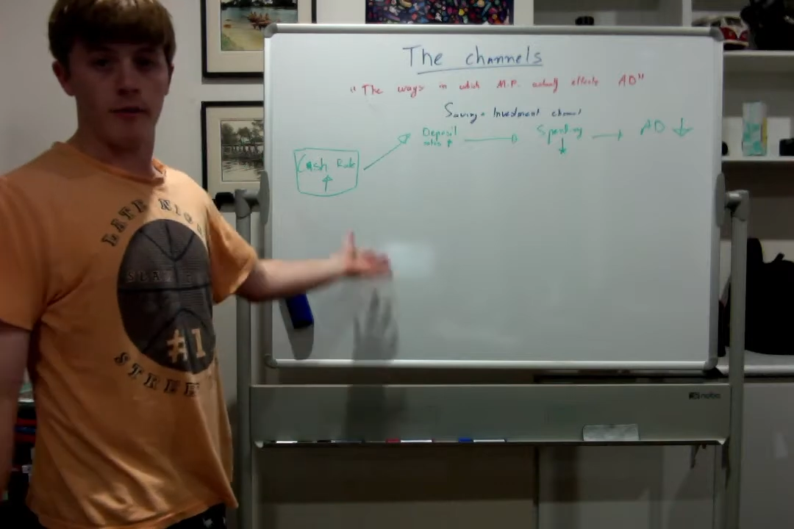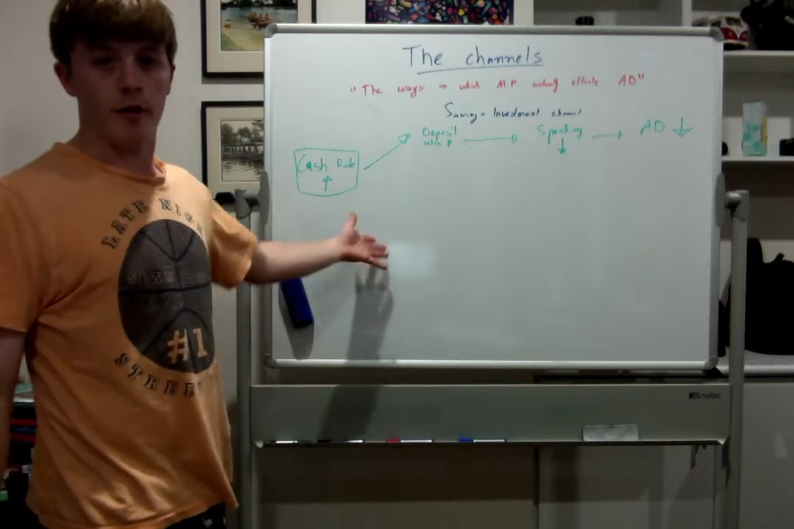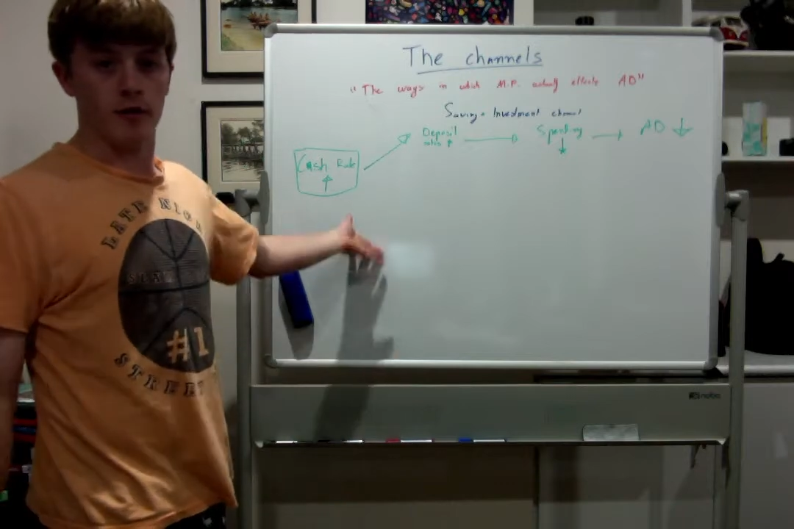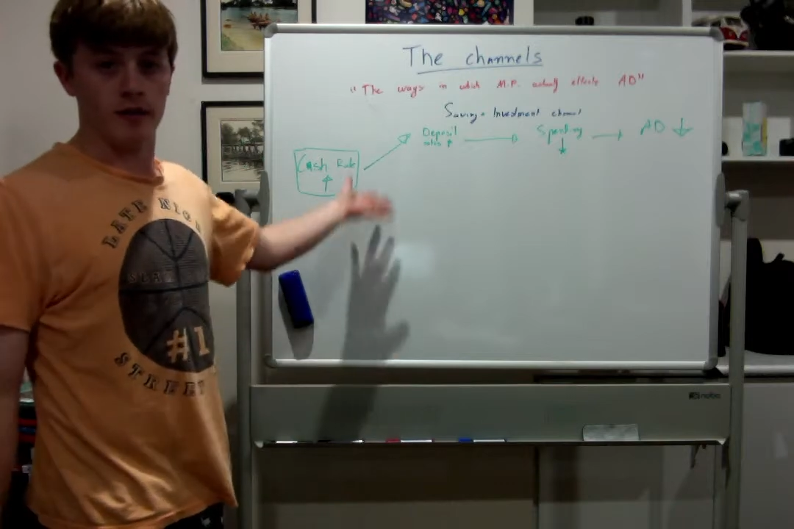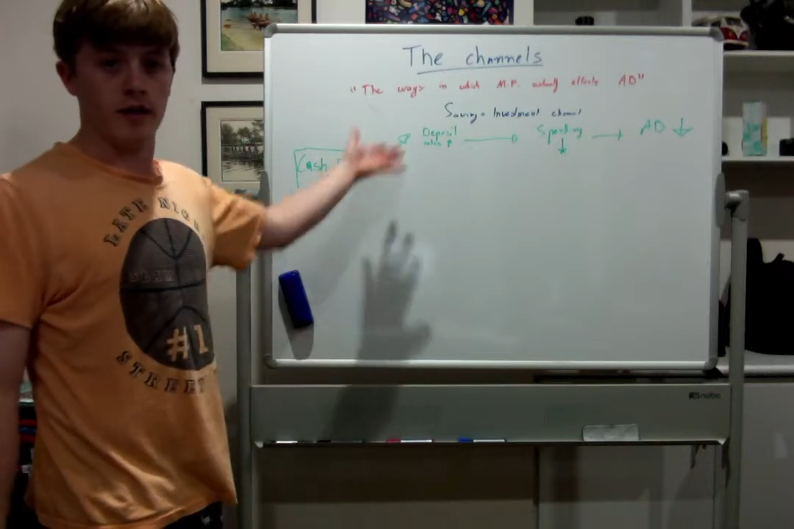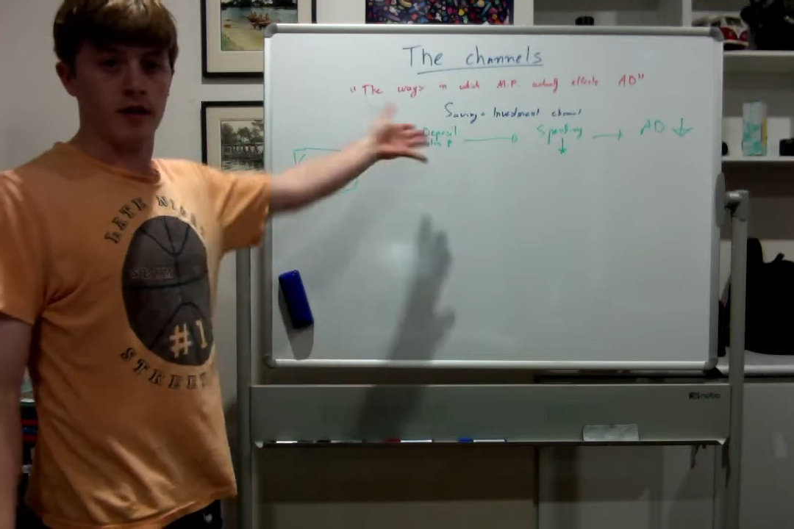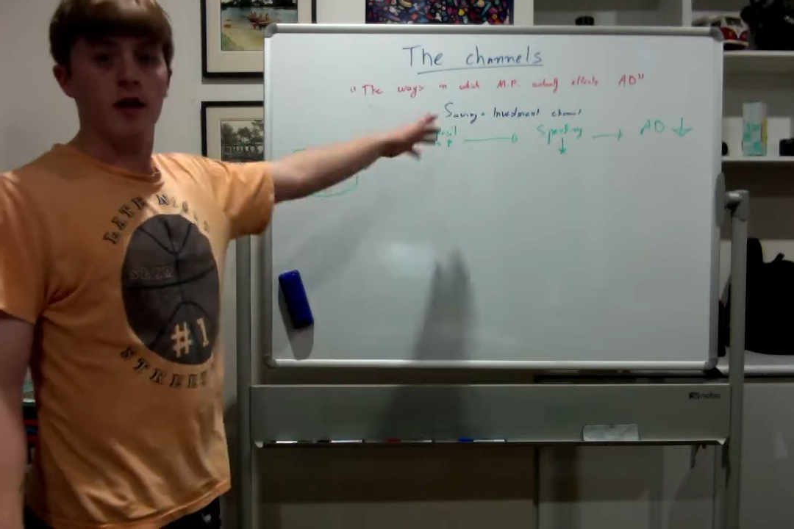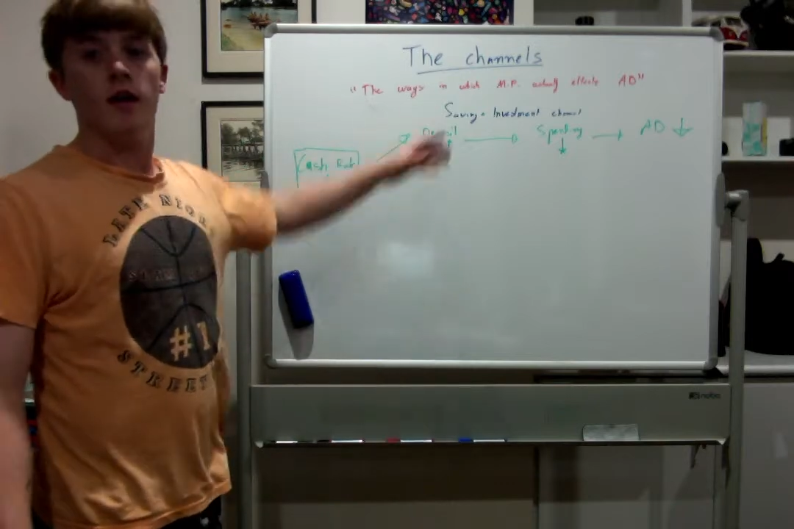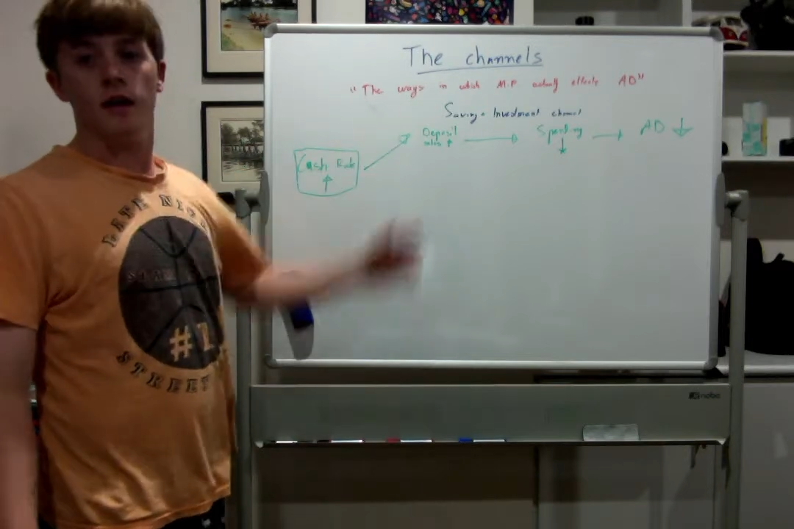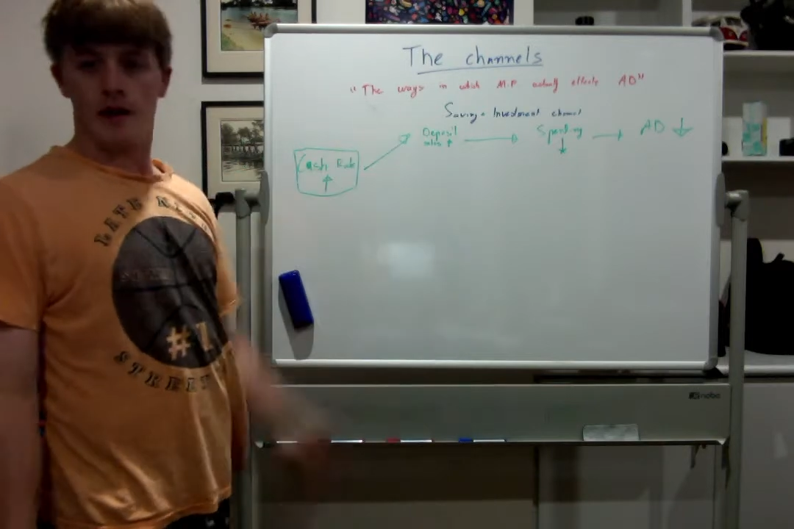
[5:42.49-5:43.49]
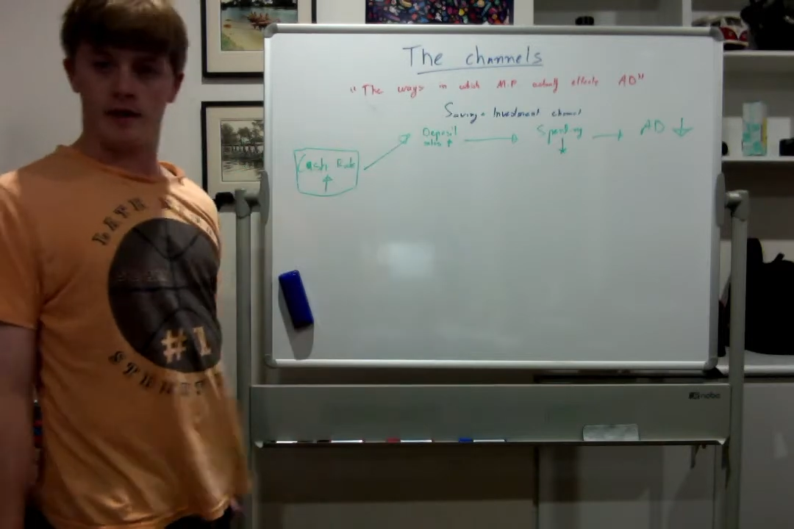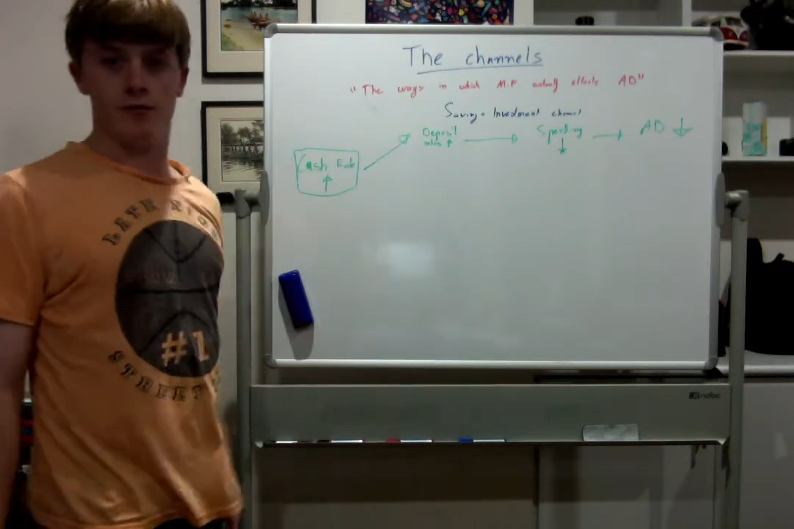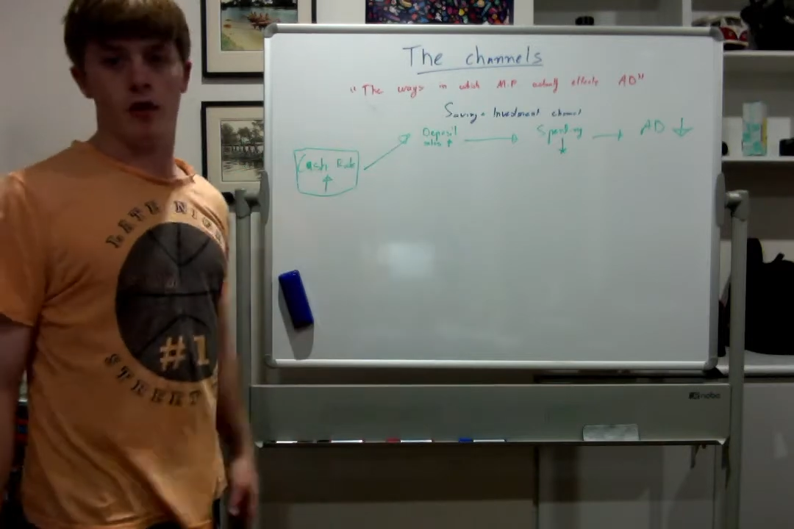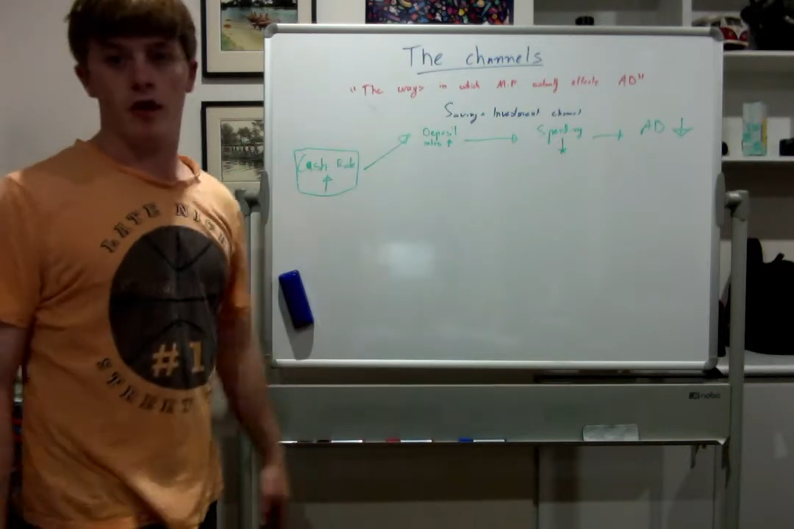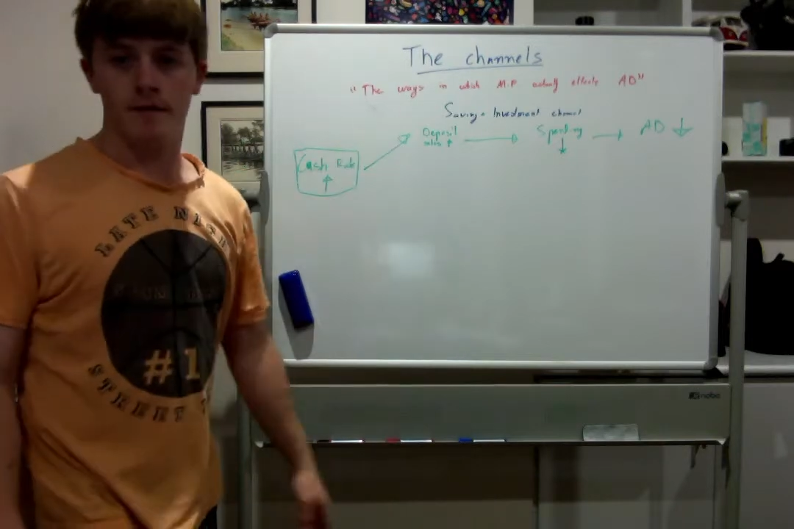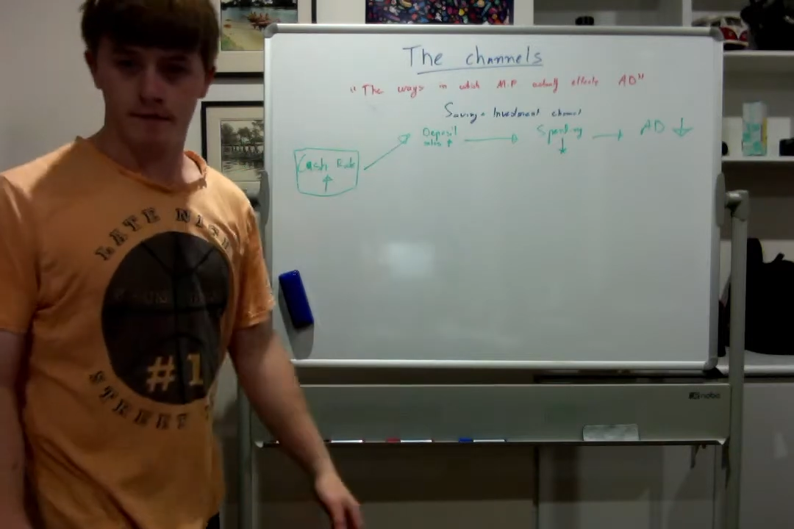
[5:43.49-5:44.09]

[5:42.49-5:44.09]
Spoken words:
policy, that's why.